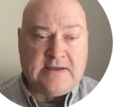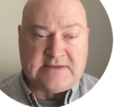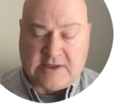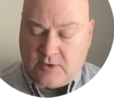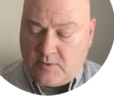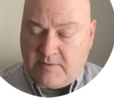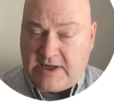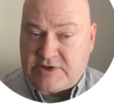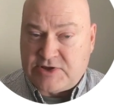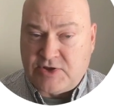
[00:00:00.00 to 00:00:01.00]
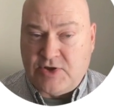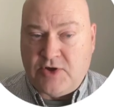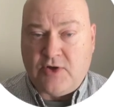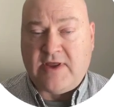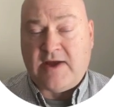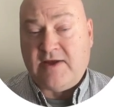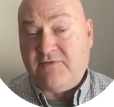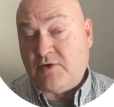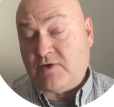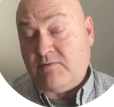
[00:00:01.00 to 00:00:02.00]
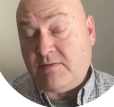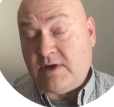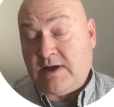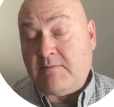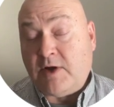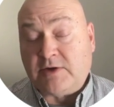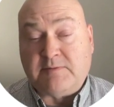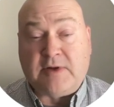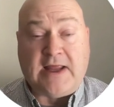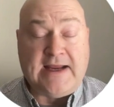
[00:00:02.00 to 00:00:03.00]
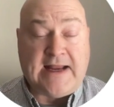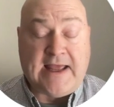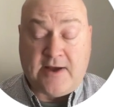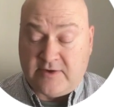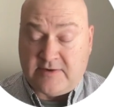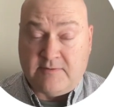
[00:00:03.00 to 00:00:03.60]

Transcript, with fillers: So make sure you know that if you're uh, multiplying out,